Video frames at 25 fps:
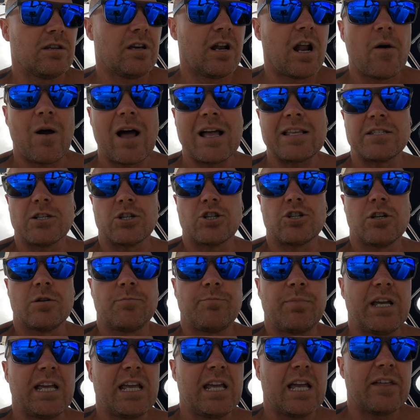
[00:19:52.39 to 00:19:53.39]
you know as it
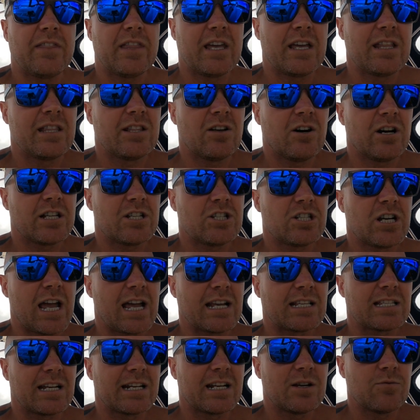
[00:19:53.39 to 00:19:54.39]
should be and then I
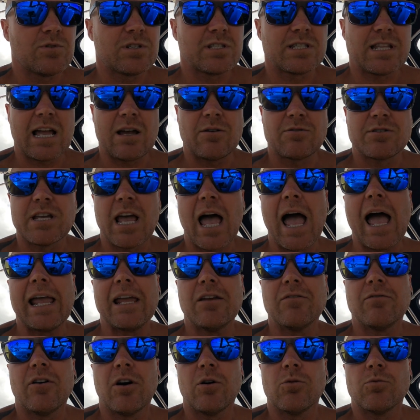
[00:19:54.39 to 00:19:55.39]
checked and it was down to
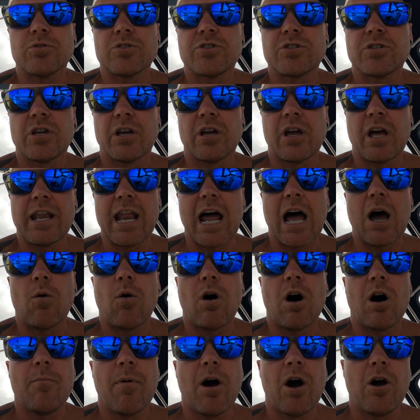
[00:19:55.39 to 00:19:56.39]
8 volts now
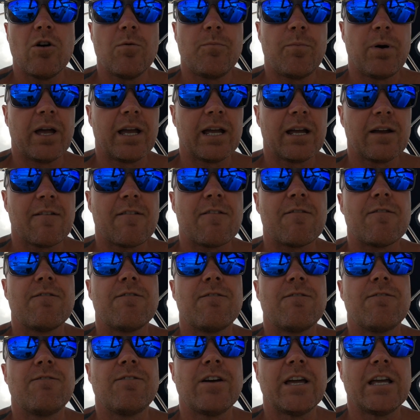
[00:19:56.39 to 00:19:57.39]
I'm hoping
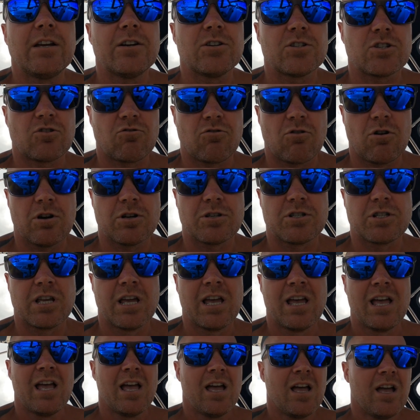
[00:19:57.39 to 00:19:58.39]
fingers crossed
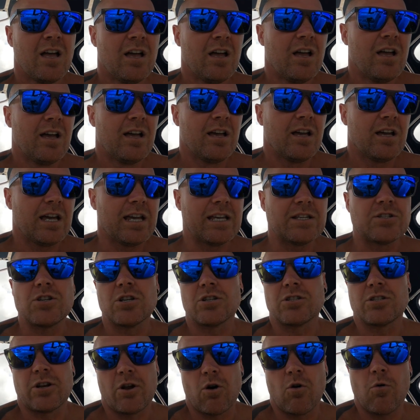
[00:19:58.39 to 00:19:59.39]
it's
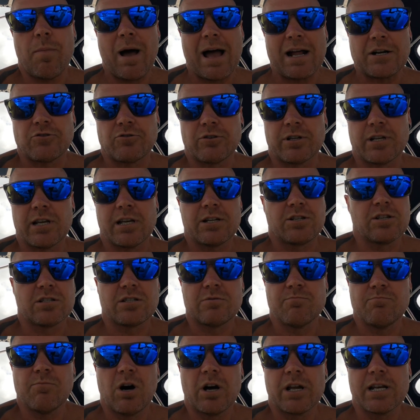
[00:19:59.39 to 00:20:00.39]
just an old battery it
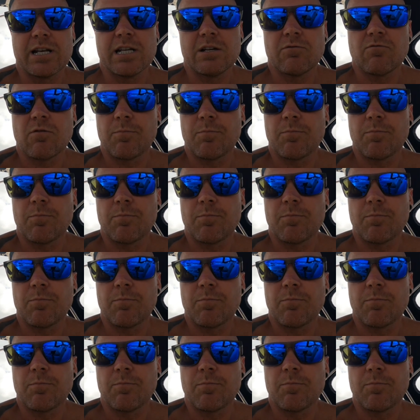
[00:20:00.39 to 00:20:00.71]
just might need